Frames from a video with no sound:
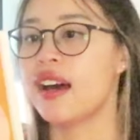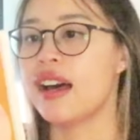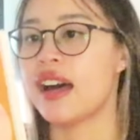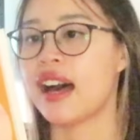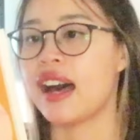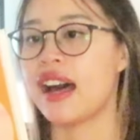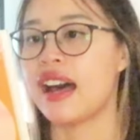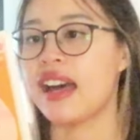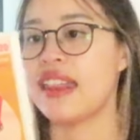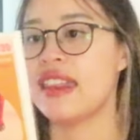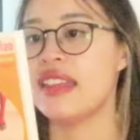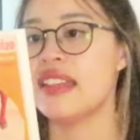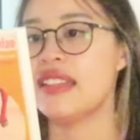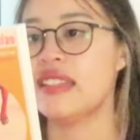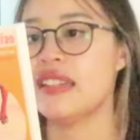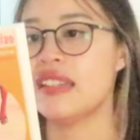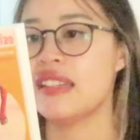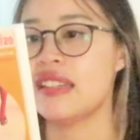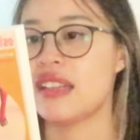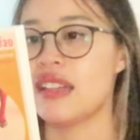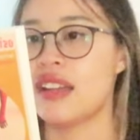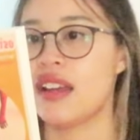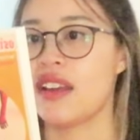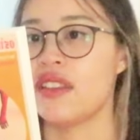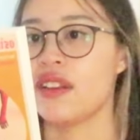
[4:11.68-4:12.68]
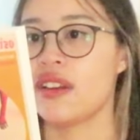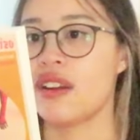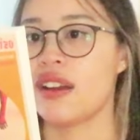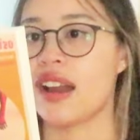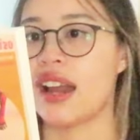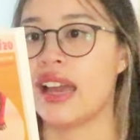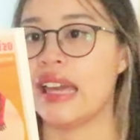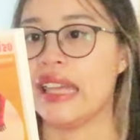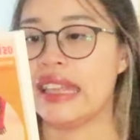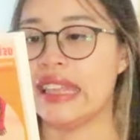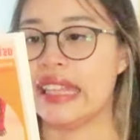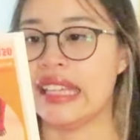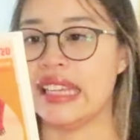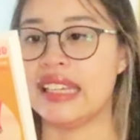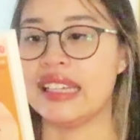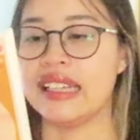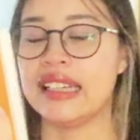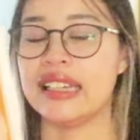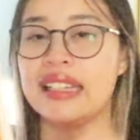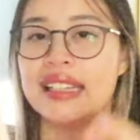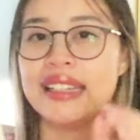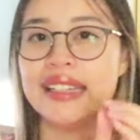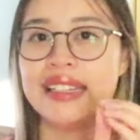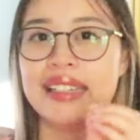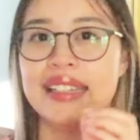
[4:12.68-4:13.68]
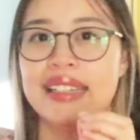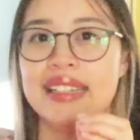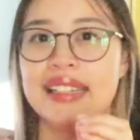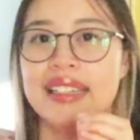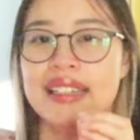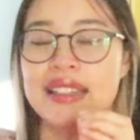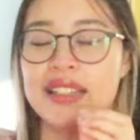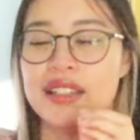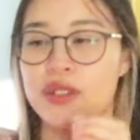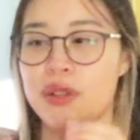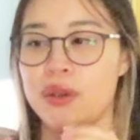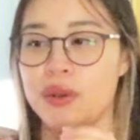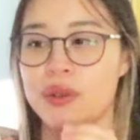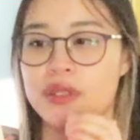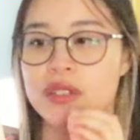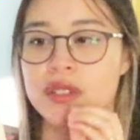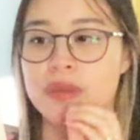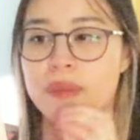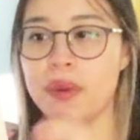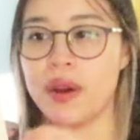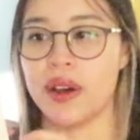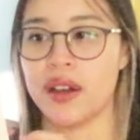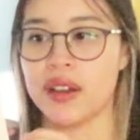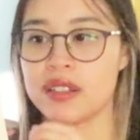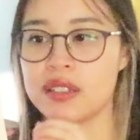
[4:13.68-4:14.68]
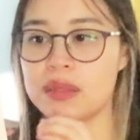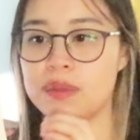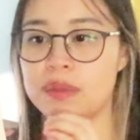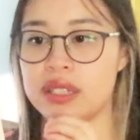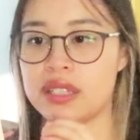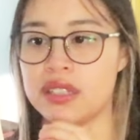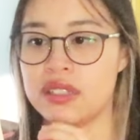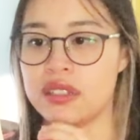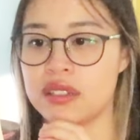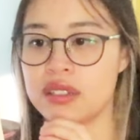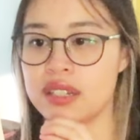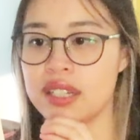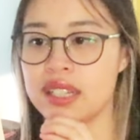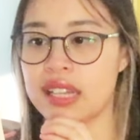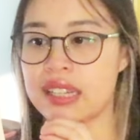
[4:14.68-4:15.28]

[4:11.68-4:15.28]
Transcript: Uh, this is another, I think, closed box mystery.